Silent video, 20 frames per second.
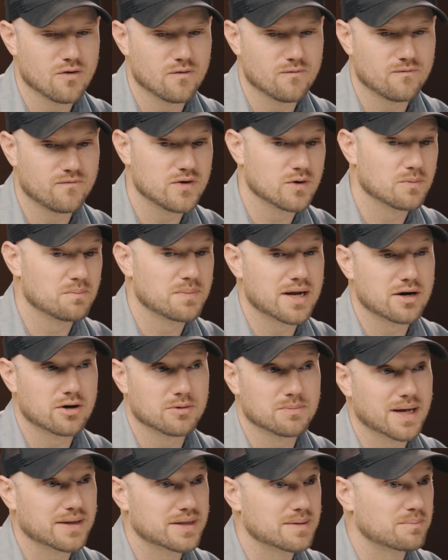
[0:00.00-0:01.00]
feel better
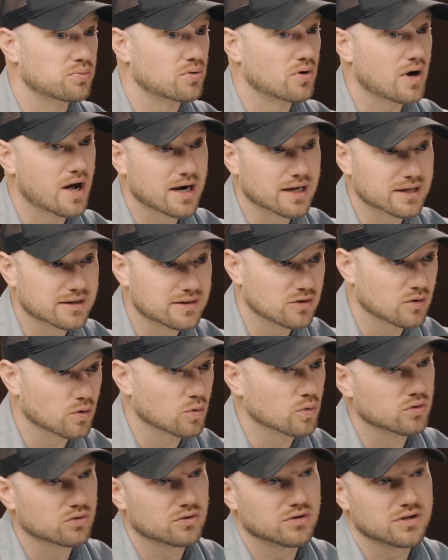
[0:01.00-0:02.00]
about the product they're
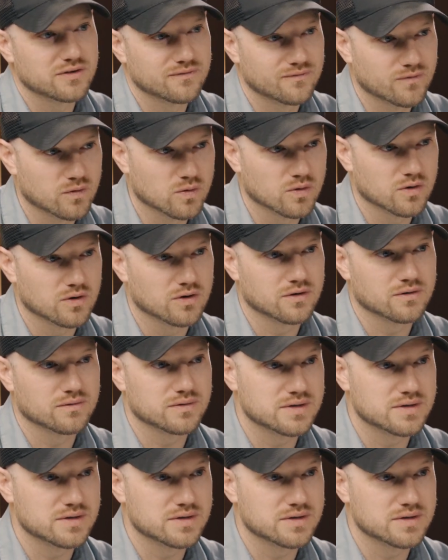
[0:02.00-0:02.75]
ordering for